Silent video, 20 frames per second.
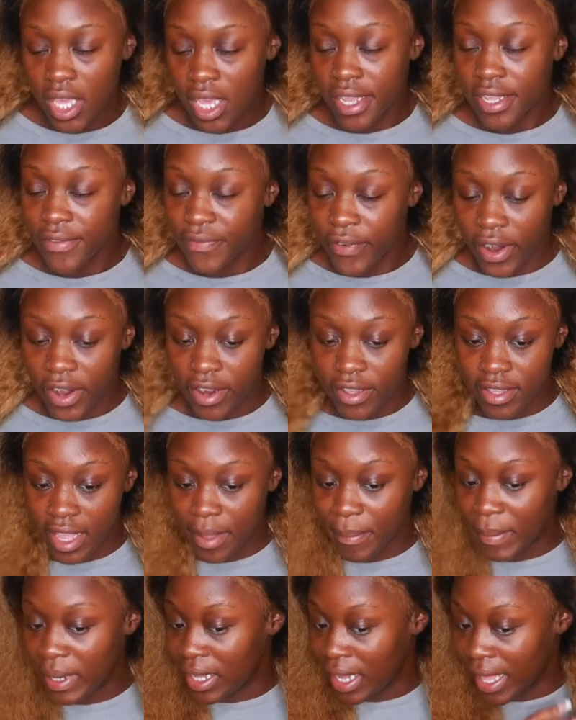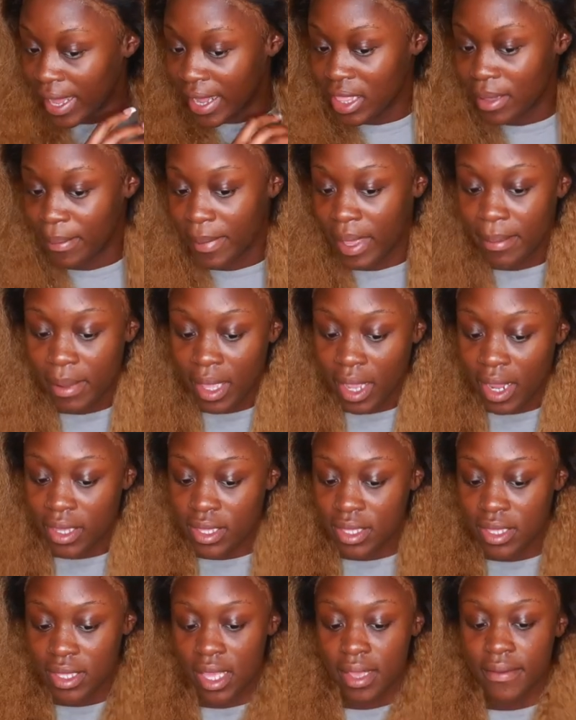as far as like me laying the baby hairs
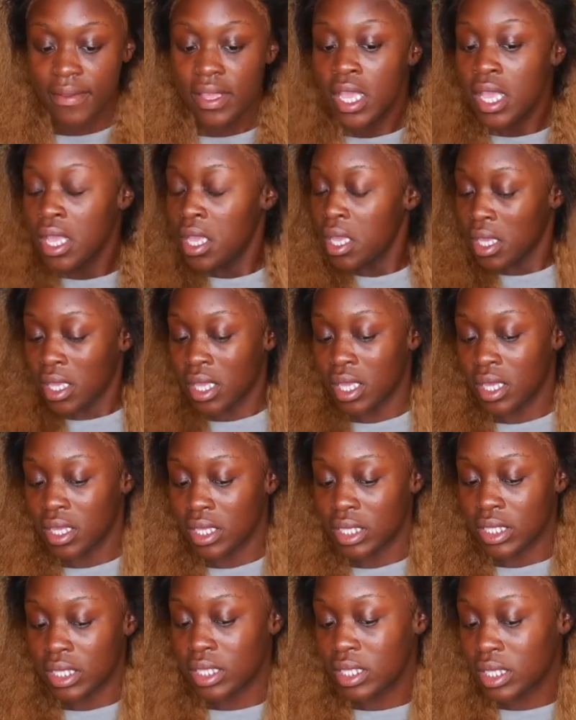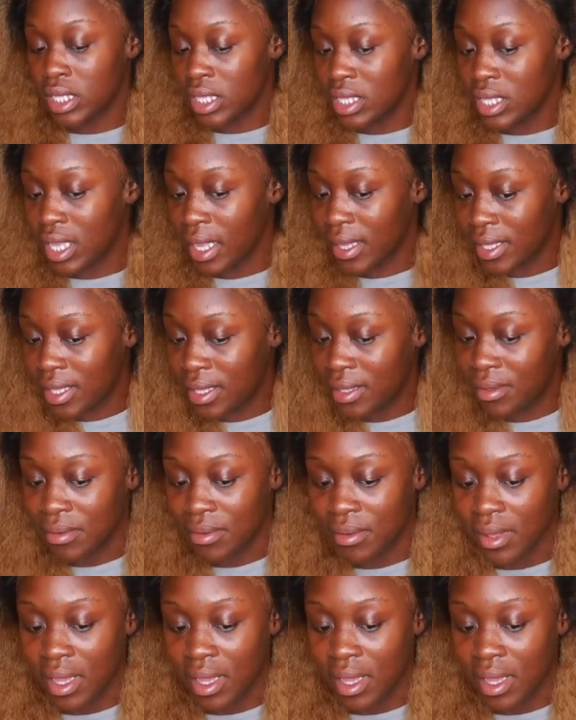and stuff, because it's not cute.